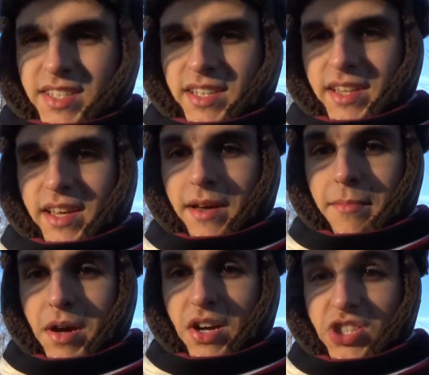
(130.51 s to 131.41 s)
to the
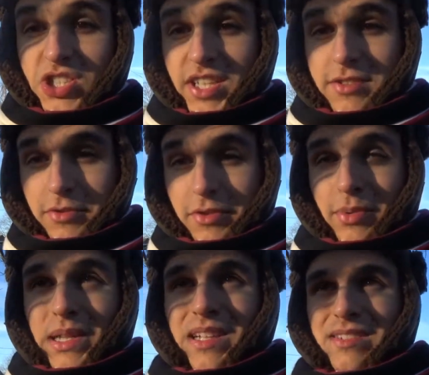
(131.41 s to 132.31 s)
marsh tit or the
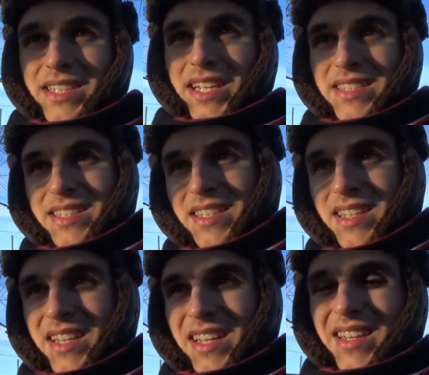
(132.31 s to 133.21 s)
willow tit,
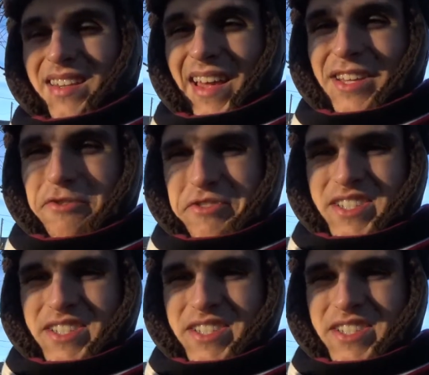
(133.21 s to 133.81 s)
they use